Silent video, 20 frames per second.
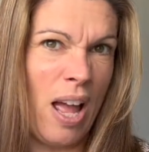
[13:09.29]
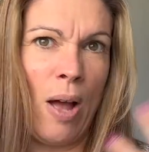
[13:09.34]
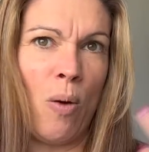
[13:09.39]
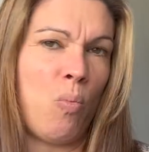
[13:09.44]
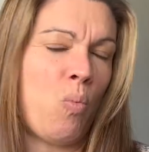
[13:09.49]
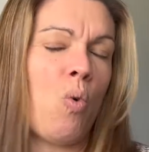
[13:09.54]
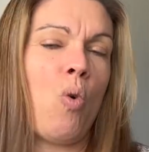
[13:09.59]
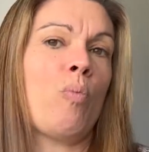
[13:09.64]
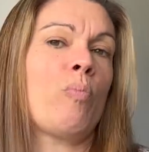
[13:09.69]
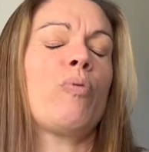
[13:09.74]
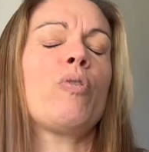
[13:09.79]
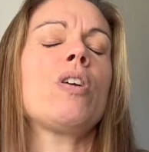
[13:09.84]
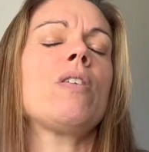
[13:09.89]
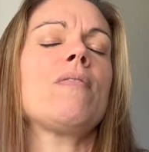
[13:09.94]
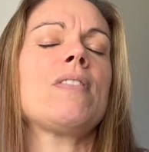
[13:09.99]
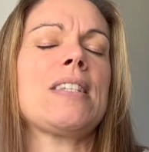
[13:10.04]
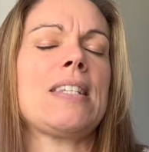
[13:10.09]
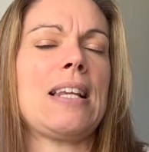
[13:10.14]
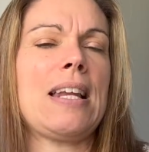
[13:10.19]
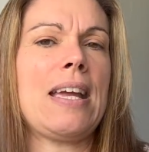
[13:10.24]
worn
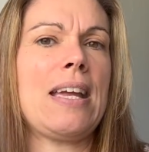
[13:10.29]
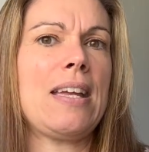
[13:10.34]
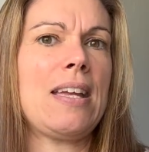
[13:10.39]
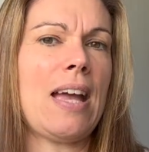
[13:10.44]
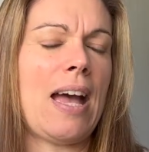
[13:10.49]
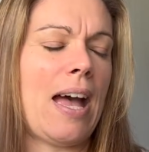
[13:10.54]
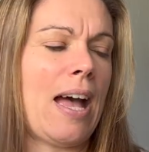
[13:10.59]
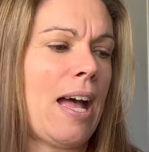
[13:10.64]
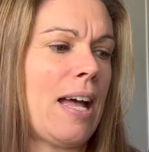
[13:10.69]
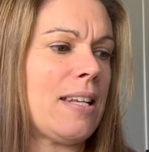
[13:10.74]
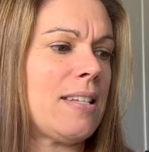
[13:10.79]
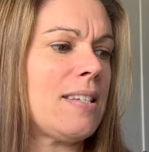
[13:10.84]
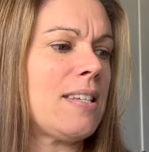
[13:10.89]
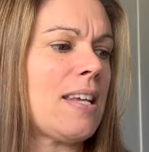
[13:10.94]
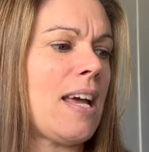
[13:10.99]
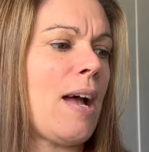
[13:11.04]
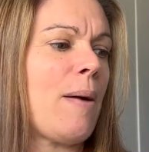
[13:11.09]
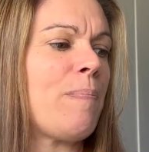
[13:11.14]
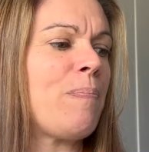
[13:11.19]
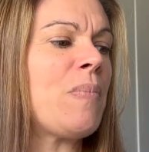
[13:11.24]
previously, and
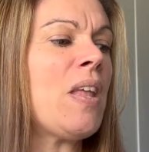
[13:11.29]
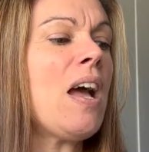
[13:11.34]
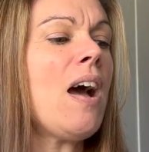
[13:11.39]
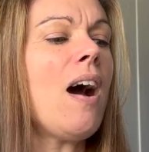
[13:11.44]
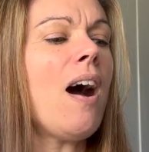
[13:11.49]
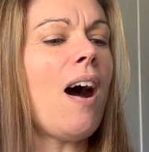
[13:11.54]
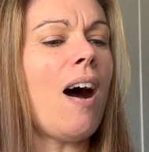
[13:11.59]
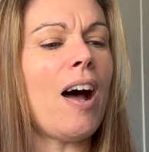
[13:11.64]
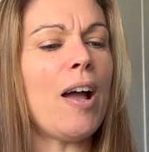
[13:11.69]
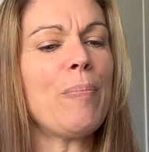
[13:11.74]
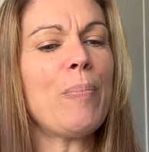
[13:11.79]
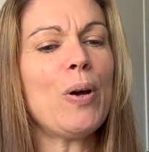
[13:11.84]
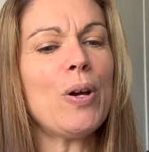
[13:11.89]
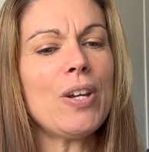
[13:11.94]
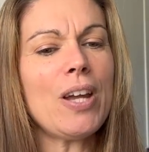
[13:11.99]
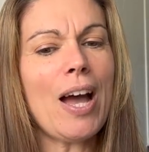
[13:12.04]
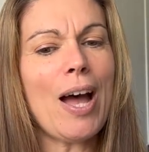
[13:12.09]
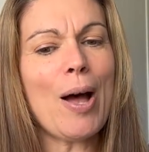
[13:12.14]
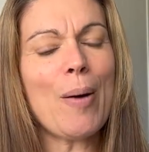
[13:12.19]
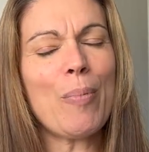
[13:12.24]
I put
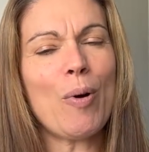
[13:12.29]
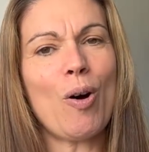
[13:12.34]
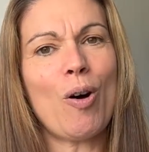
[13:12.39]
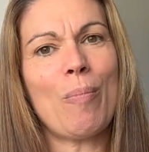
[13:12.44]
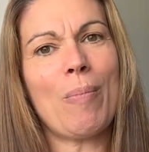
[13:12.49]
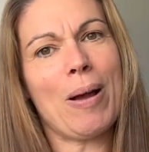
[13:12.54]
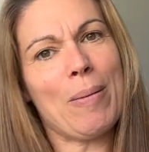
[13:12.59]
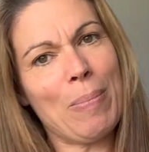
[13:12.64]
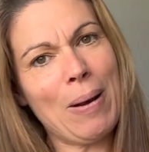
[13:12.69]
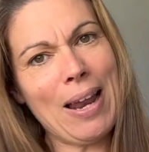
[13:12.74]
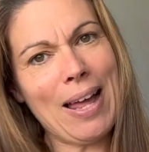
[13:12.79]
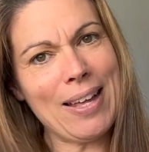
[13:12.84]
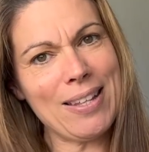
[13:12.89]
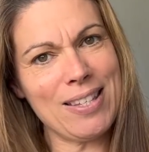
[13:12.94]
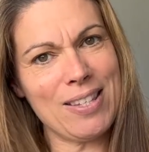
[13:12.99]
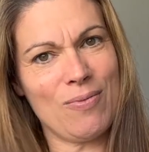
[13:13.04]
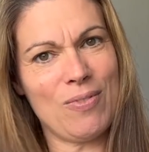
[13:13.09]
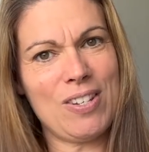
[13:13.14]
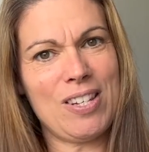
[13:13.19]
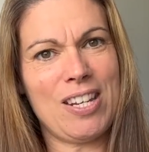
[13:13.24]
it up on my
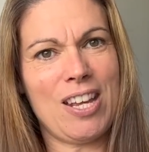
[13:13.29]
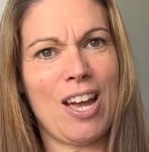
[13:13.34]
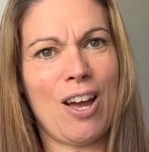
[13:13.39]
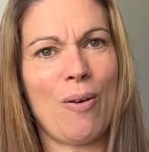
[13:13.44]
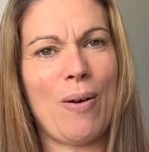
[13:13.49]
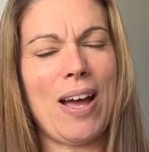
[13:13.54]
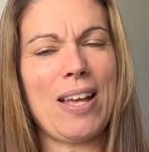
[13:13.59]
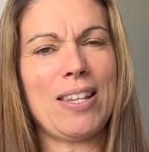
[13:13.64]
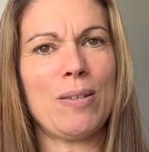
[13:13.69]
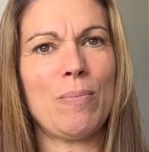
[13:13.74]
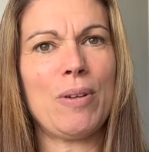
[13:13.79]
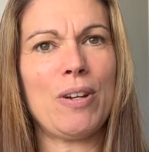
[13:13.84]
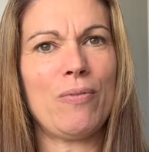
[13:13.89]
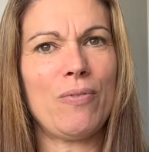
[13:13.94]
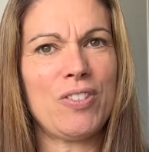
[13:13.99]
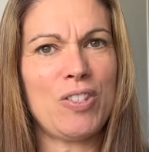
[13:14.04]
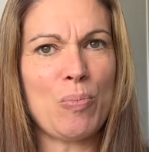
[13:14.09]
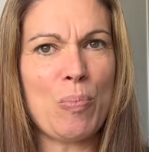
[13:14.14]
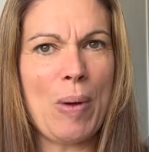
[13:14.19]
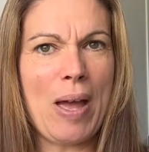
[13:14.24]
plans video as a bit of
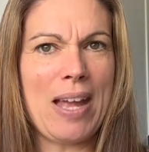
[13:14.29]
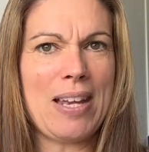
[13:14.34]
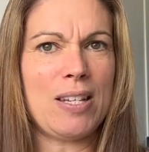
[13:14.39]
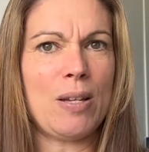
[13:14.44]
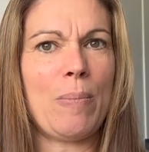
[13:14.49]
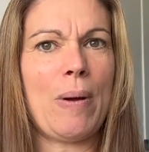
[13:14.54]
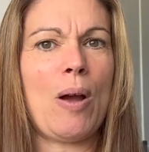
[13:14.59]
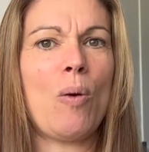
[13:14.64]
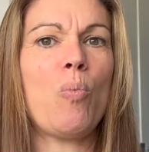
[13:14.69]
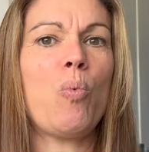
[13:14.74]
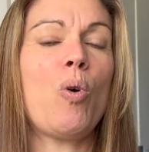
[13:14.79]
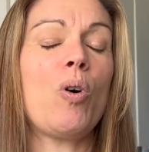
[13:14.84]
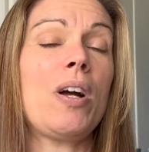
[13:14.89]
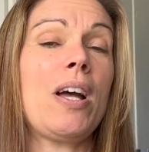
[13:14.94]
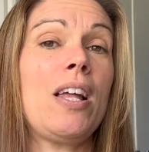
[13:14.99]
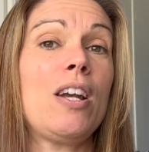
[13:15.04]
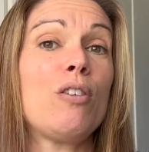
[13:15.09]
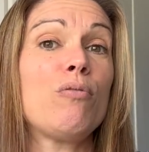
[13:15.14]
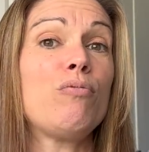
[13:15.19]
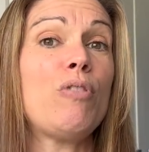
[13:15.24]
a debate about what
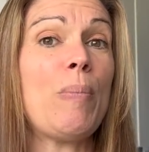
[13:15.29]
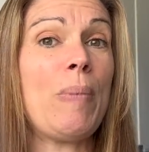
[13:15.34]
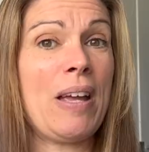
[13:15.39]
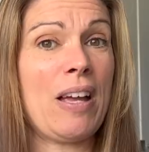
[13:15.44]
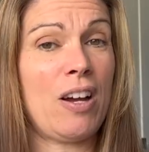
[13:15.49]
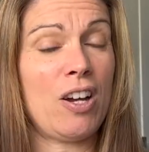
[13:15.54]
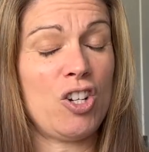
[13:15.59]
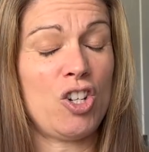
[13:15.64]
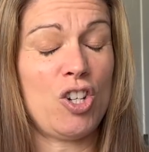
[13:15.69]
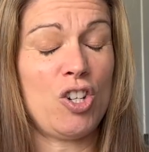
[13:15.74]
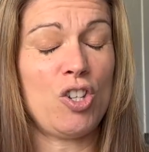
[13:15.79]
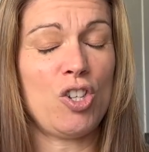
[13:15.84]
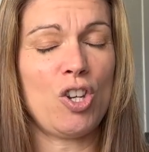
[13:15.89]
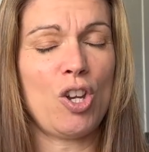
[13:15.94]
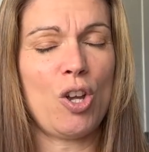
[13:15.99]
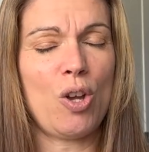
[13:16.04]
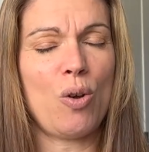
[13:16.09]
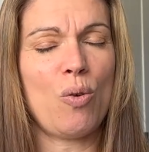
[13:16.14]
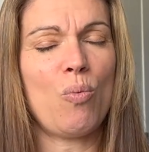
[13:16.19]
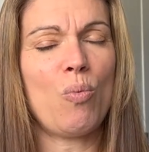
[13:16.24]
colour ribbing I should
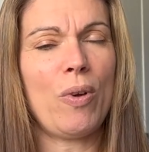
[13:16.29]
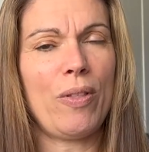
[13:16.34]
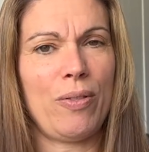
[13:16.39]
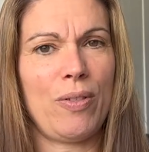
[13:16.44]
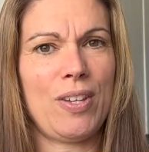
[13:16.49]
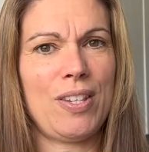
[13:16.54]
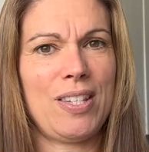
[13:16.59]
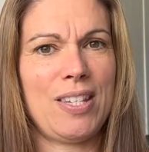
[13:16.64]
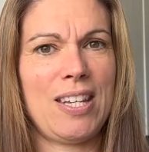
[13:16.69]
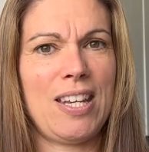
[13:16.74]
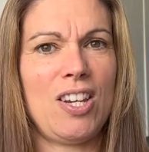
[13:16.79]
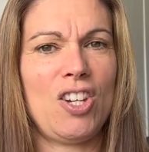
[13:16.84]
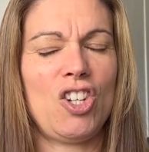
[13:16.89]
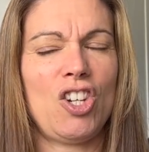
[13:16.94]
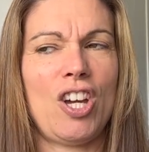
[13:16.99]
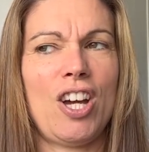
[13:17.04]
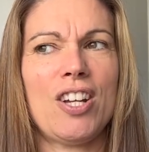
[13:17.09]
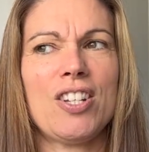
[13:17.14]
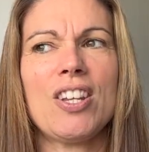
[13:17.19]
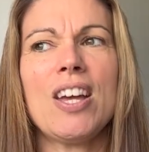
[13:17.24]
do with this
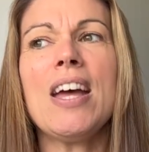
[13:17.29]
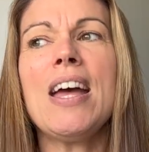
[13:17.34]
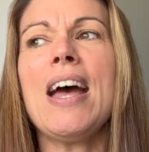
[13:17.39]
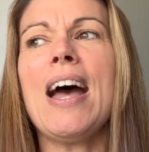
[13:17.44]
t-shirt.